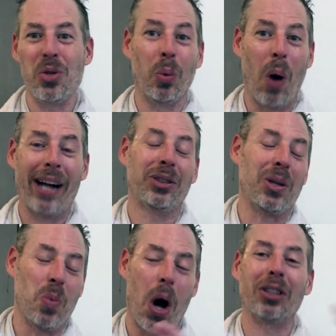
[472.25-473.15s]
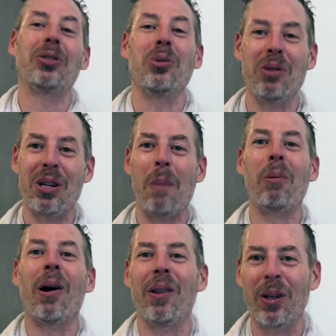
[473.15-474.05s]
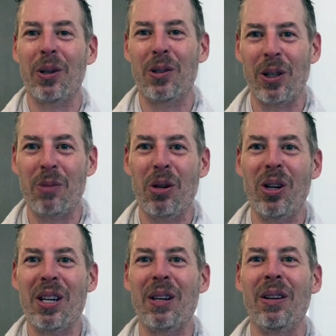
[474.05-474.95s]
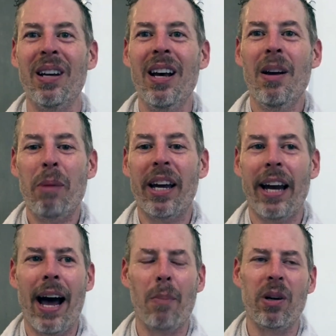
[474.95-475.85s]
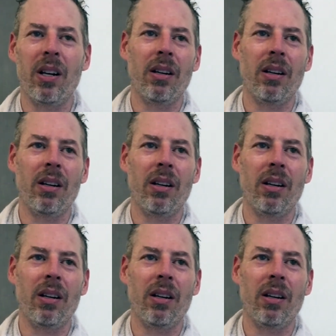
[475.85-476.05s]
You'll actually want to become part of the community and make it happen.